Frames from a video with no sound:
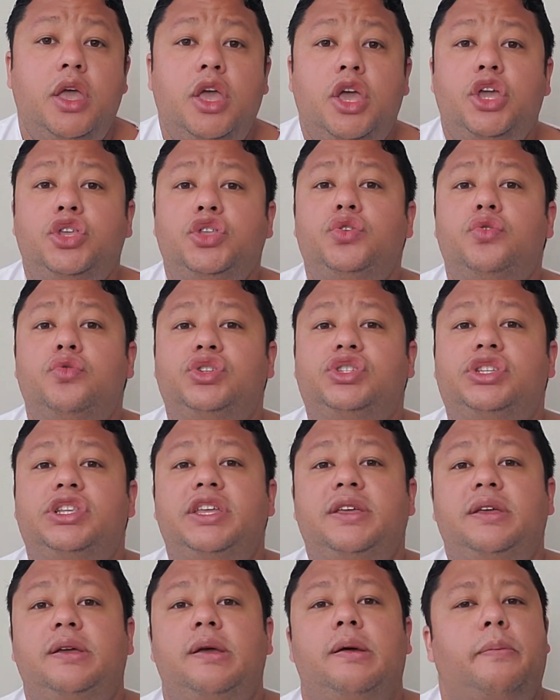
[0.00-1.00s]

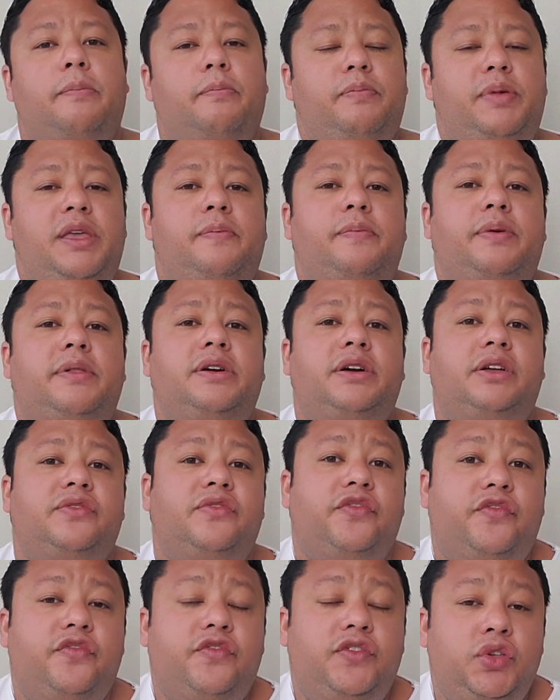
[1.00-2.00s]
Usually, people
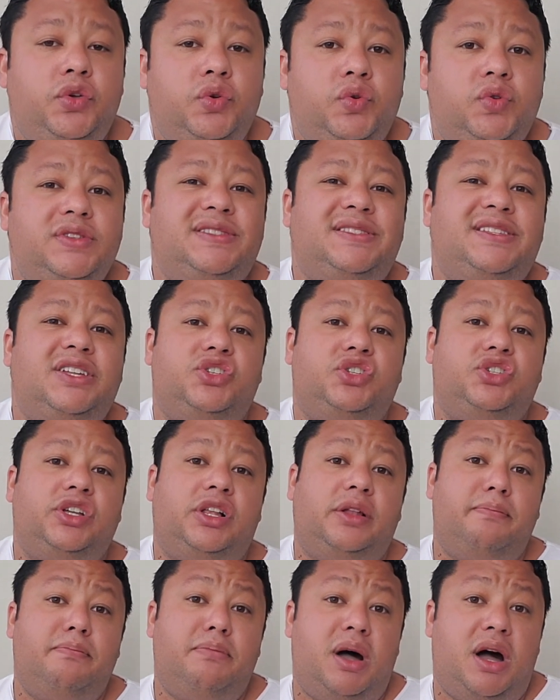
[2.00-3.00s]
confuse
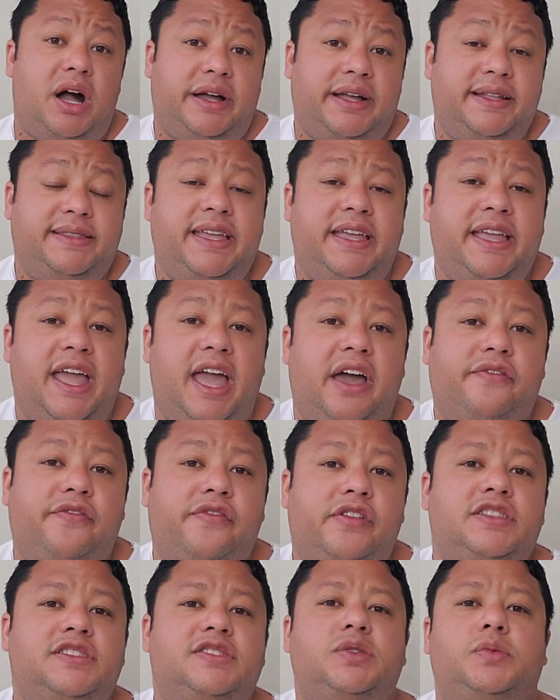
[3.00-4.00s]
digital marketing
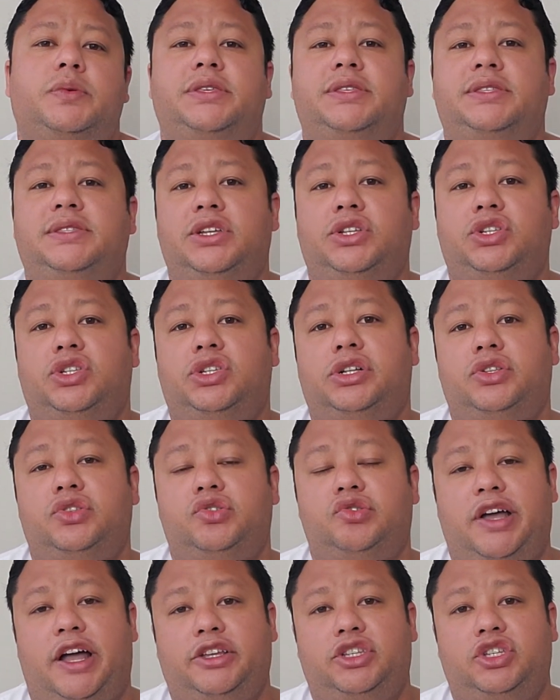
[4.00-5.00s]
efforts with digital
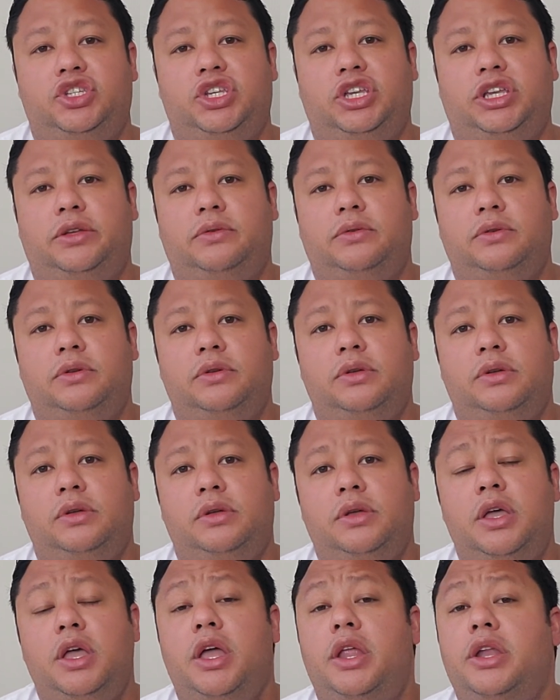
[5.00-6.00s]
strategy.
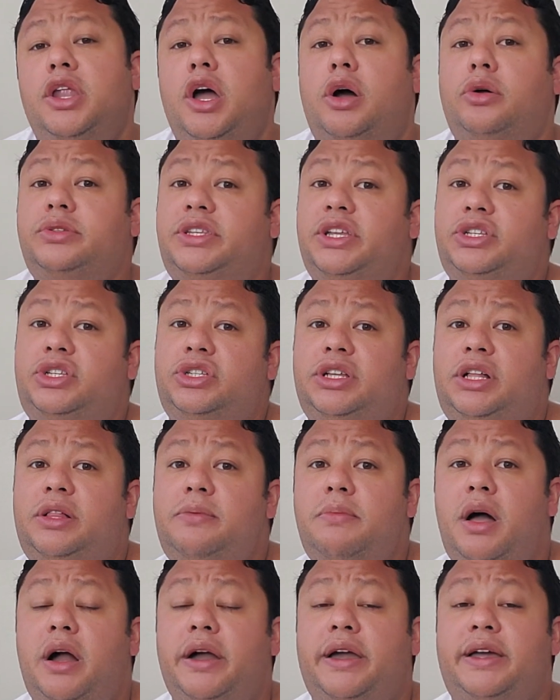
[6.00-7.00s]
Now, digital
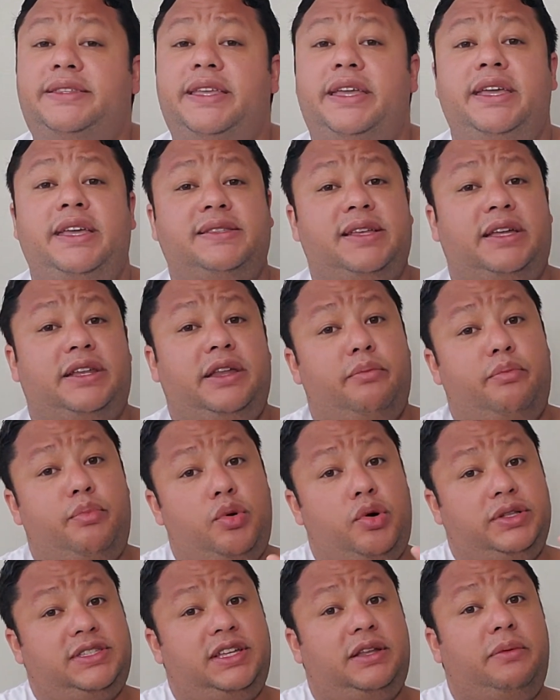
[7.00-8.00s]
marketing is an
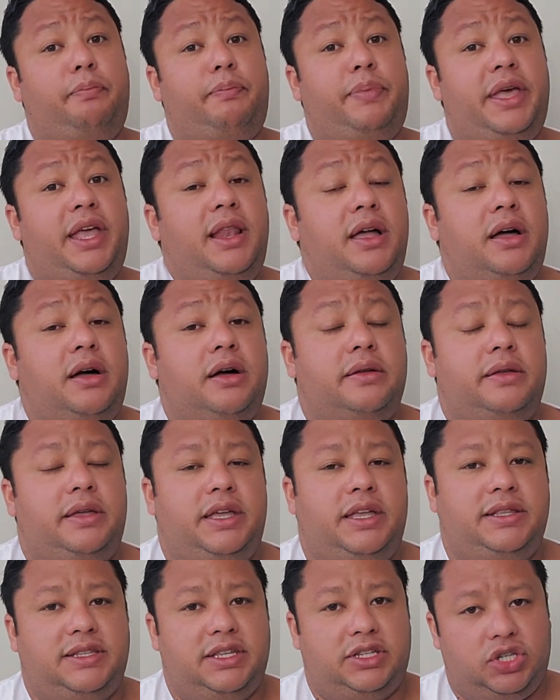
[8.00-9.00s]
important pillar
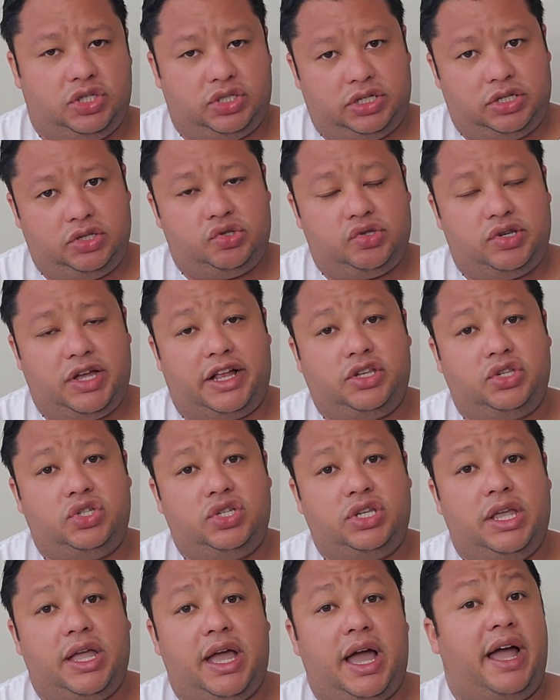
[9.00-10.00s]
in digital
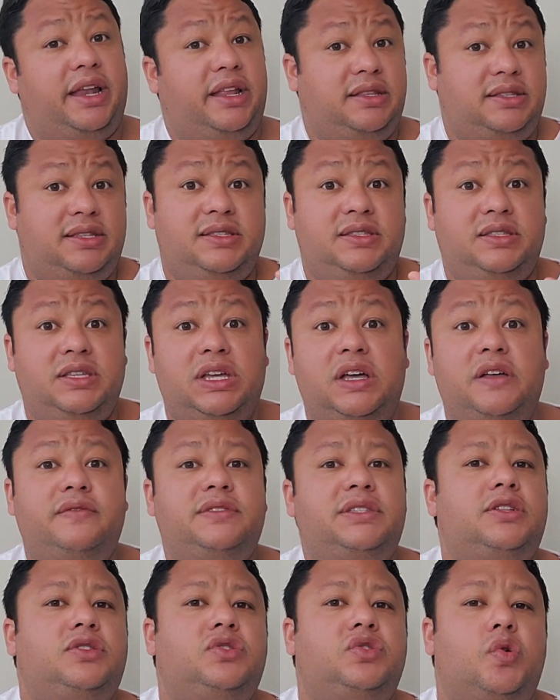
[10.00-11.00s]
strategy, and it deserves
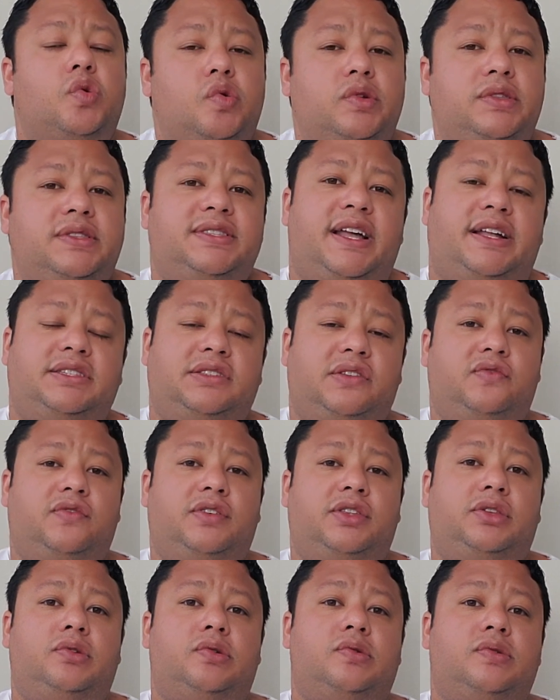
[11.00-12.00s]
its own set of
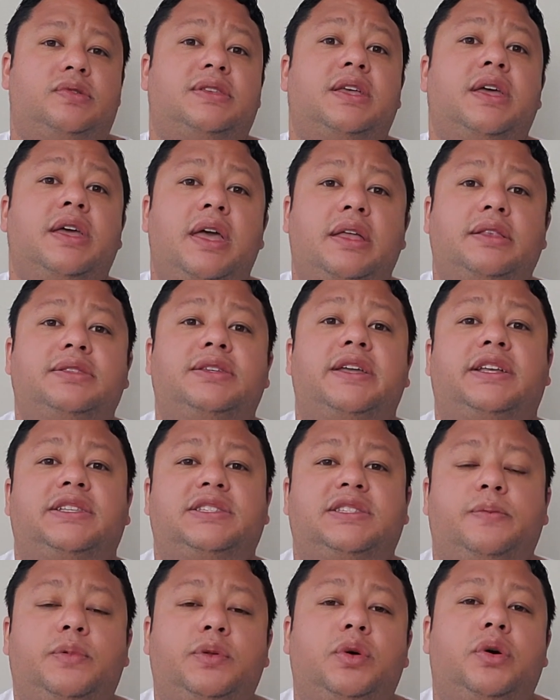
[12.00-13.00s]
videos to
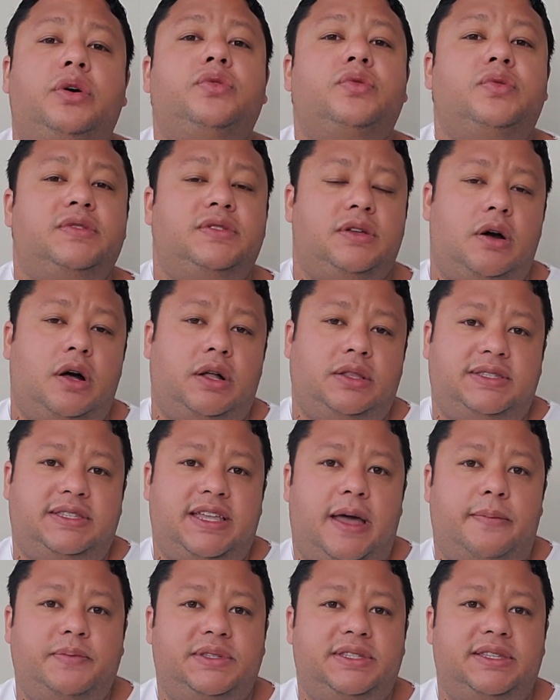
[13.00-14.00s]
explore those
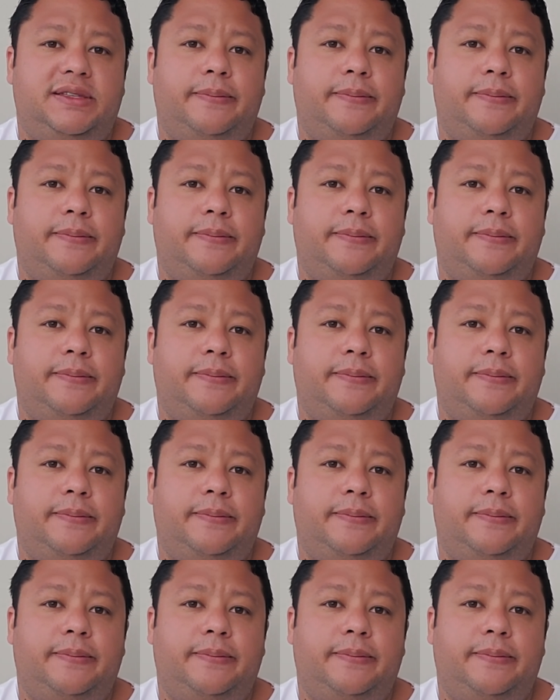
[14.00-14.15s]
concepts.